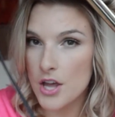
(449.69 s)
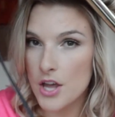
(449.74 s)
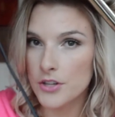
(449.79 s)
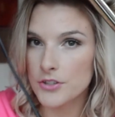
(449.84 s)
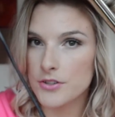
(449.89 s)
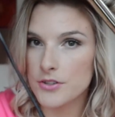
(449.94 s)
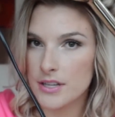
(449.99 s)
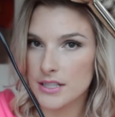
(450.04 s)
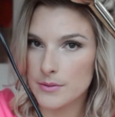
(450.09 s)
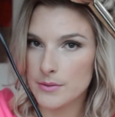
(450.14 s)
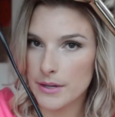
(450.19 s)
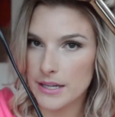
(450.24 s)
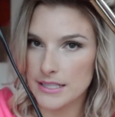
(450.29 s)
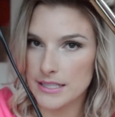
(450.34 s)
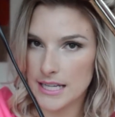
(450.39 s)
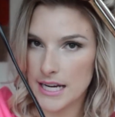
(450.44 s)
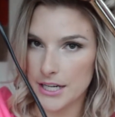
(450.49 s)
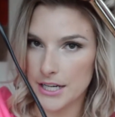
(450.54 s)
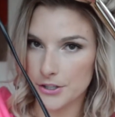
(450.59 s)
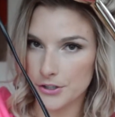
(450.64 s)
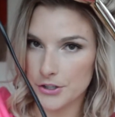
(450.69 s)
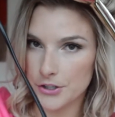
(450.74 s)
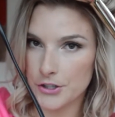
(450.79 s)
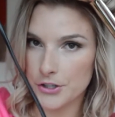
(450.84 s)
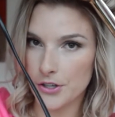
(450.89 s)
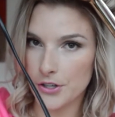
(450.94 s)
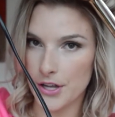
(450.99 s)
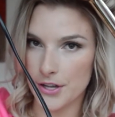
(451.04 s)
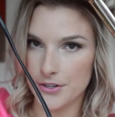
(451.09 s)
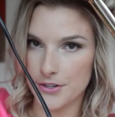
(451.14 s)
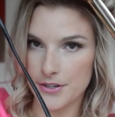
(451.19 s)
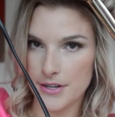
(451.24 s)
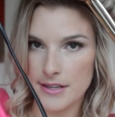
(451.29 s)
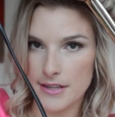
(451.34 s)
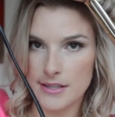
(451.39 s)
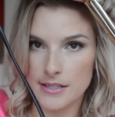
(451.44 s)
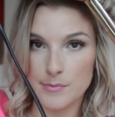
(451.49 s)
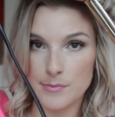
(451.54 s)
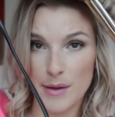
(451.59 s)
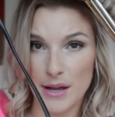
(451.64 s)
So that's why a tighter curl
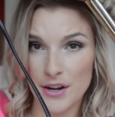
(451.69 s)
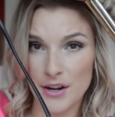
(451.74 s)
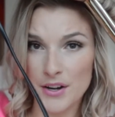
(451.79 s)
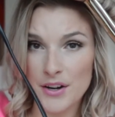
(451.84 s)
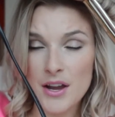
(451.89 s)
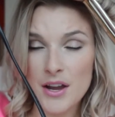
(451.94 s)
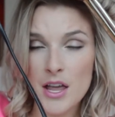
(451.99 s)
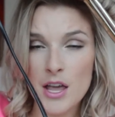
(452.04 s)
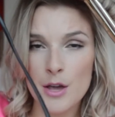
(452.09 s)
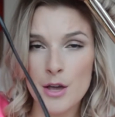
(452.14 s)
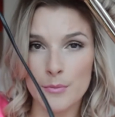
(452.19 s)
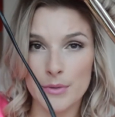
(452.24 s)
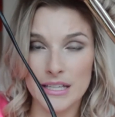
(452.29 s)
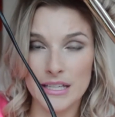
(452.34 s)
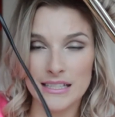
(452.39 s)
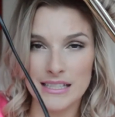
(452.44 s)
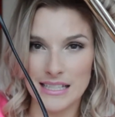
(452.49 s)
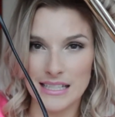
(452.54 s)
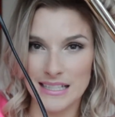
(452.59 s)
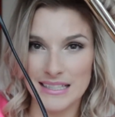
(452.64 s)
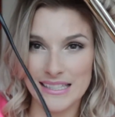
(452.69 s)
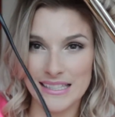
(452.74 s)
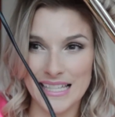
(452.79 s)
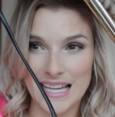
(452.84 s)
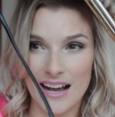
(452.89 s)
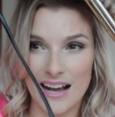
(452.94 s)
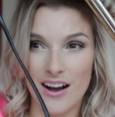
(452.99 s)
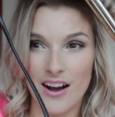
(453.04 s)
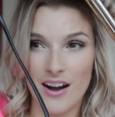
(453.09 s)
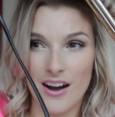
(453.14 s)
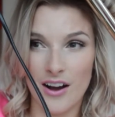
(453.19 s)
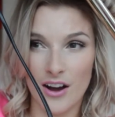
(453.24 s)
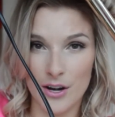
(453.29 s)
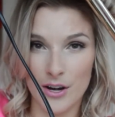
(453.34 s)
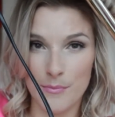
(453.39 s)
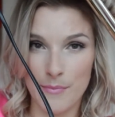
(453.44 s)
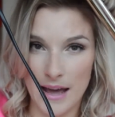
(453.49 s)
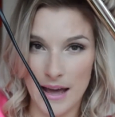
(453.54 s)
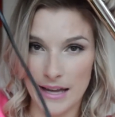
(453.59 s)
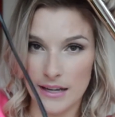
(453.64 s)
underneath is better, because it's
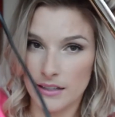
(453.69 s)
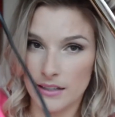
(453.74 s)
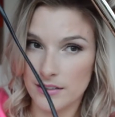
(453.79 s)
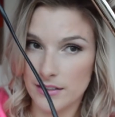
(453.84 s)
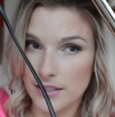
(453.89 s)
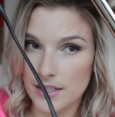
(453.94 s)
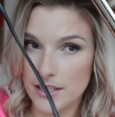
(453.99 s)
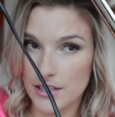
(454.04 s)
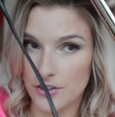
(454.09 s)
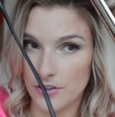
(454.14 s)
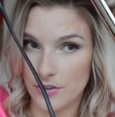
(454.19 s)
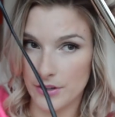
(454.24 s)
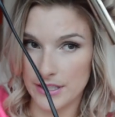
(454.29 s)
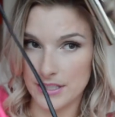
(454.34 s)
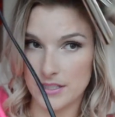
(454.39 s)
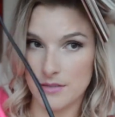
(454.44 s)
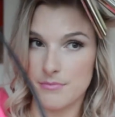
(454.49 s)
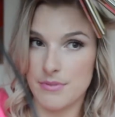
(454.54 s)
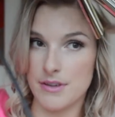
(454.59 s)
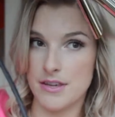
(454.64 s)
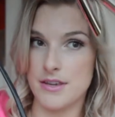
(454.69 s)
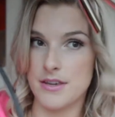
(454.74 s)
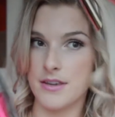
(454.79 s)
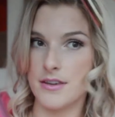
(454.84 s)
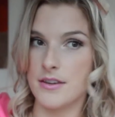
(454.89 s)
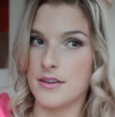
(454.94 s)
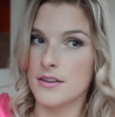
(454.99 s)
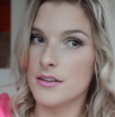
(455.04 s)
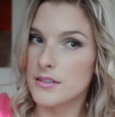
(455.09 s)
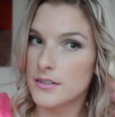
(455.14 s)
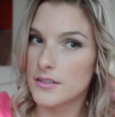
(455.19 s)
automatically going to be